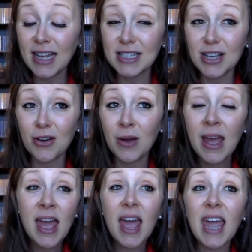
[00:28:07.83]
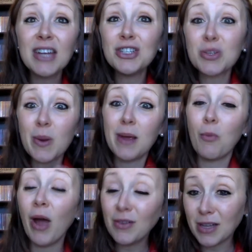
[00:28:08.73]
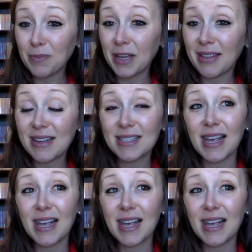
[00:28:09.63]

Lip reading: And so, and just when I'm wound up like this,